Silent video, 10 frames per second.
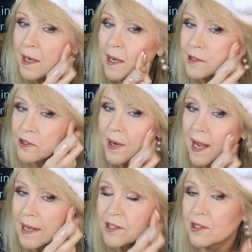
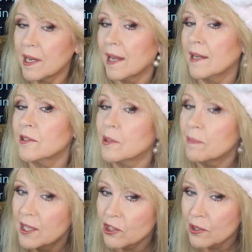contrast and
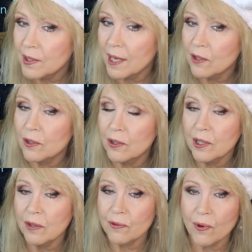dimension that you're
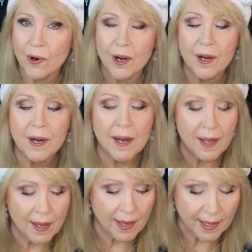looking for.
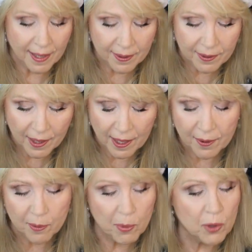And
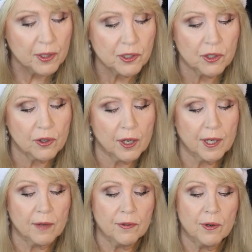the mocha is good
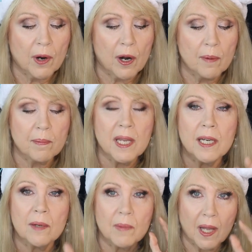if you are
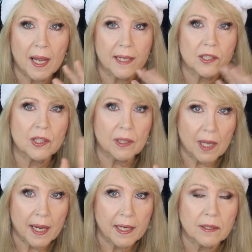medium light to
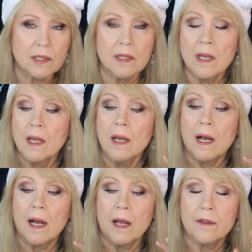light.
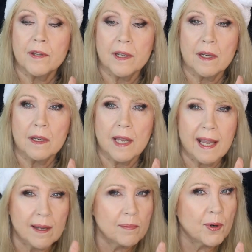The
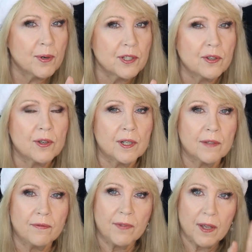amber is
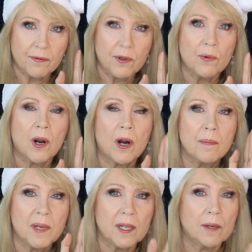good if you are
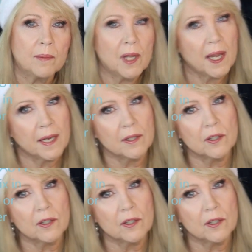medium light